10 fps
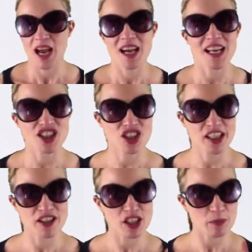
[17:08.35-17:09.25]
And
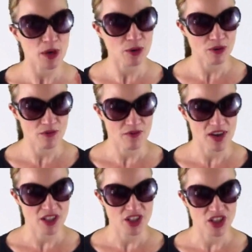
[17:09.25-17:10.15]
actually in spoken
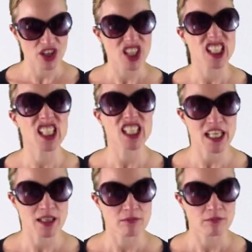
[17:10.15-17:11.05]
French,
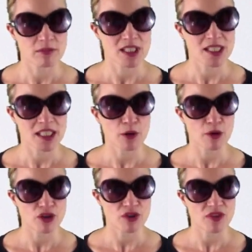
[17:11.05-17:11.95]
c'est,
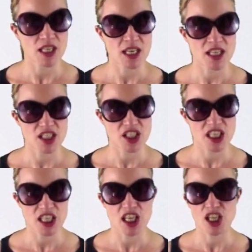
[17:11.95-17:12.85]

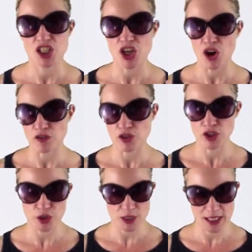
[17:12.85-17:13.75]
C''est, is often
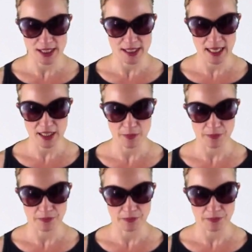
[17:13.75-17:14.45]
used instead.